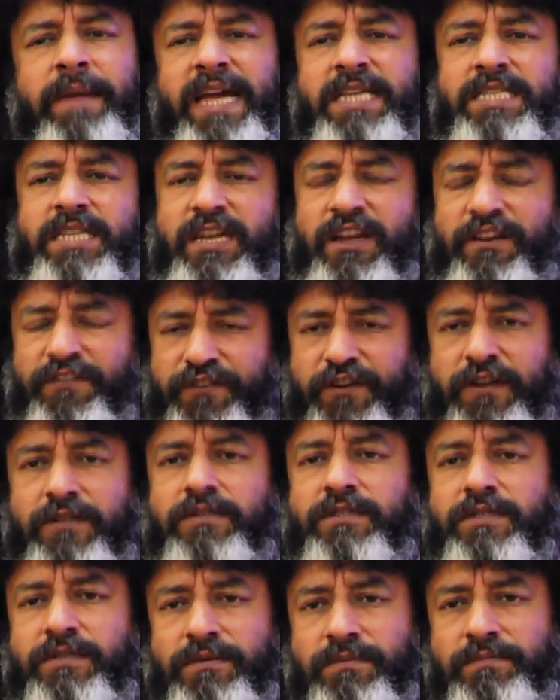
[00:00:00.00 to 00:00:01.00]
makes a
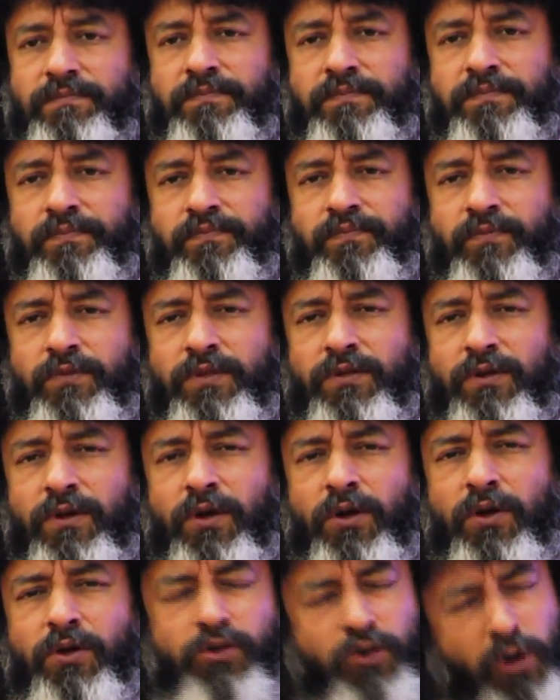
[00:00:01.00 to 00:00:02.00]
difference.
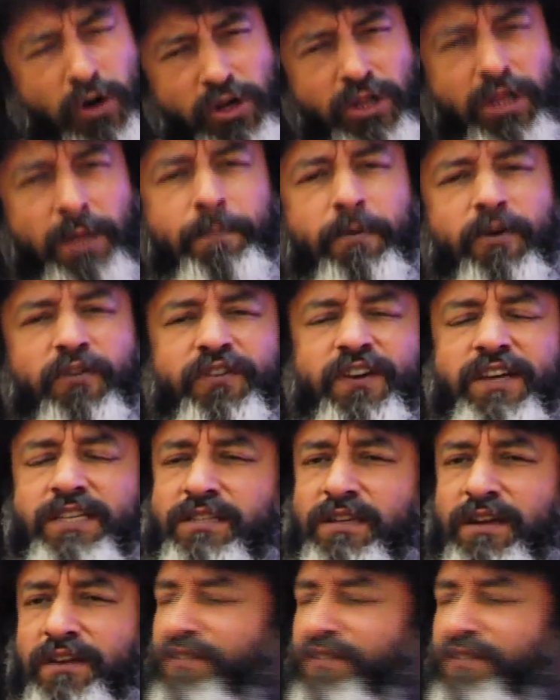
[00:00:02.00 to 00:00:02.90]
Go to the professor,